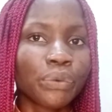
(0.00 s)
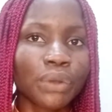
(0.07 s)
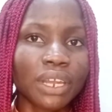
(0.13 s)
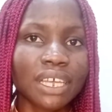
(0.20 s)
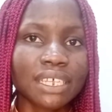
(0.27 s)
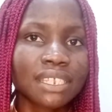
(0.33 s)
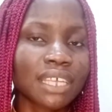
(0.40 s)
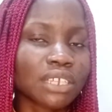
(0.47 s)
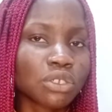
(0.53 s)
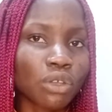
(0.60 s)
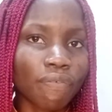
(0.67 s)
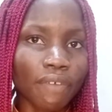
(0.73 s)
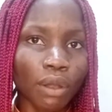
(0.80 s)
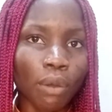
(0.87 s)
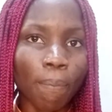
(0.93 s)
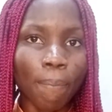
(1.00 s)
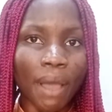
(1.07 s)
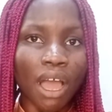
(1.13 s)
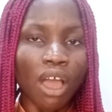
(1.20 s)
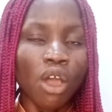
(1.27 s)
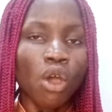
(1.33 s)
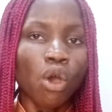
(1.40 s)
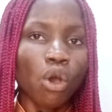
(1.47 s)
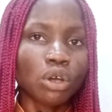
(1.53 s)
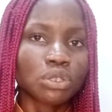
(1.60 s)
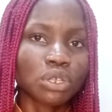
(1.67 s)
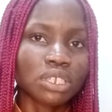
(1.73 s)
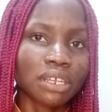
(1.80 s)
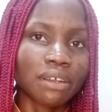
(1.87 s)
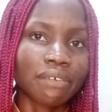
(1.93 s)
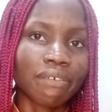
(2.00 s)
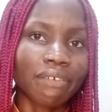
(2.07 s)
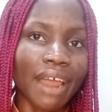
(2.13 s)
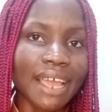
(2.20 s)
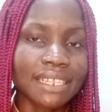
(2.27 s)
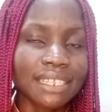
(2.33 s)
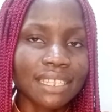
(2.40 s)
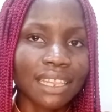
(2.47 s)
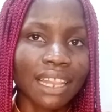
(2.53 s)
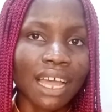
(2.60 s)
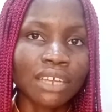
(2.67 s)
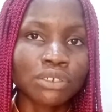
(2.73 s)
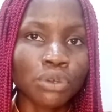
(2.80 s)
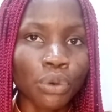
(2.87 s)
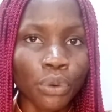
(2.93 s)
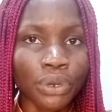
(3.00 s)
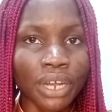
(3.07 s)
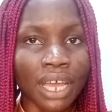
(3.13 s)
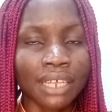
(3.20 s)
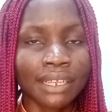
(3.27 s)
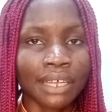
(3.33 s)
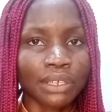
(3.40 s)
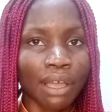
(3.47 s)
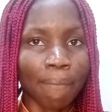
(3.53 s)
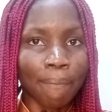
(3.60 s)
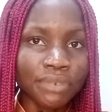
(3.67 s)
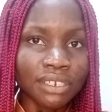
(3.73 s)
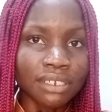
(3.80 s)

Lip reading: real estate developer or to the right landowner that you're